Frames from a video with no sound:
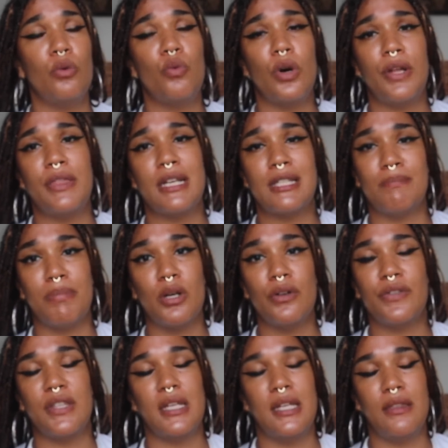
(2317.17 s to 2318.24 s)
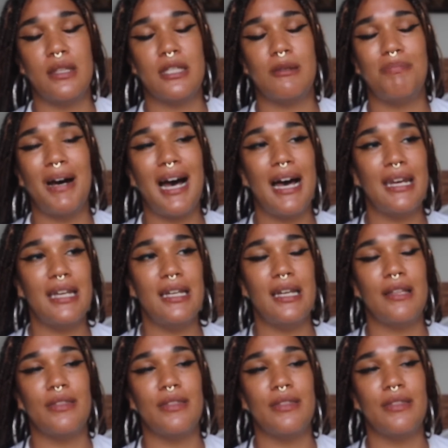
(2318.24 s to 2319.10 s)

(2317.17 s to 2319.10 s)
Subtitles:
one that's birthed in this body,